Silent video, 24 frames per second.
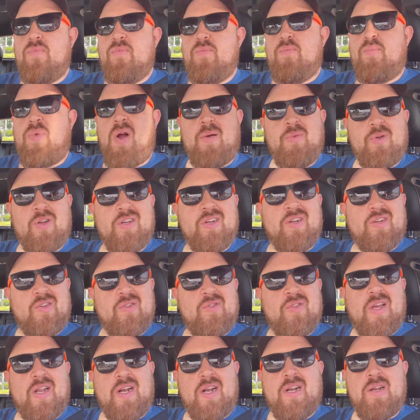Probably gonna do
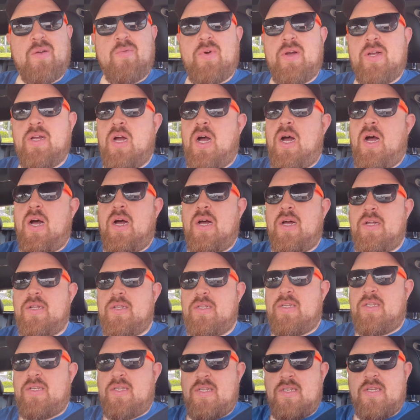that anyway.
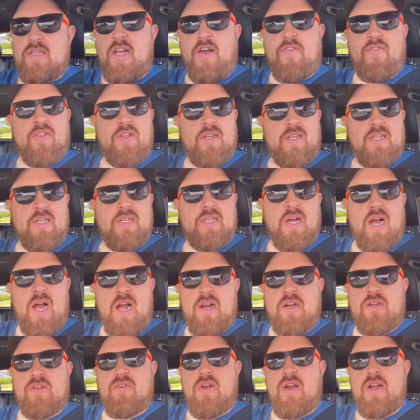Definitely need
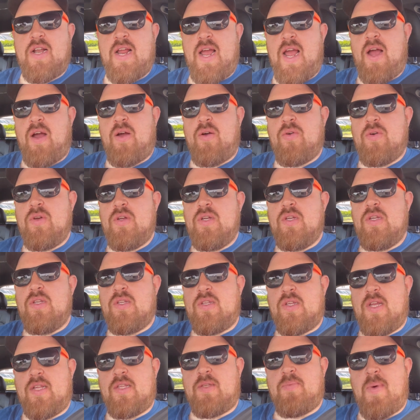tires right now,
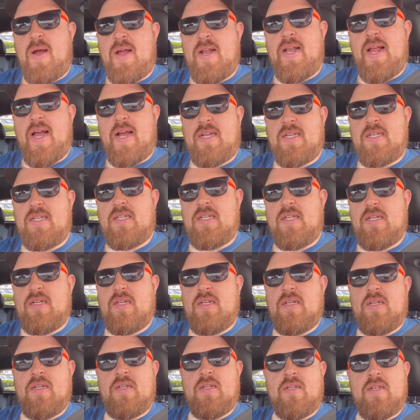so that's my next
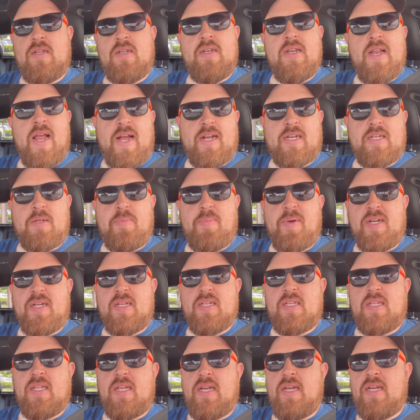
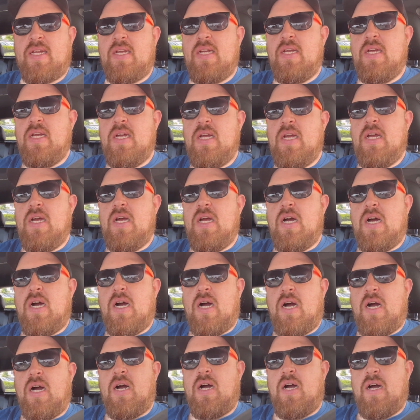biggest thing.
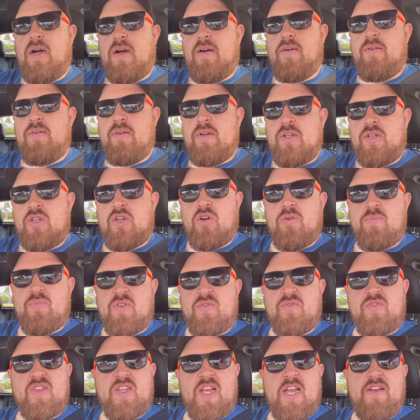In terms
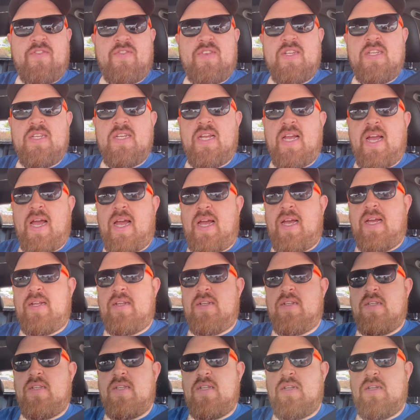of safety and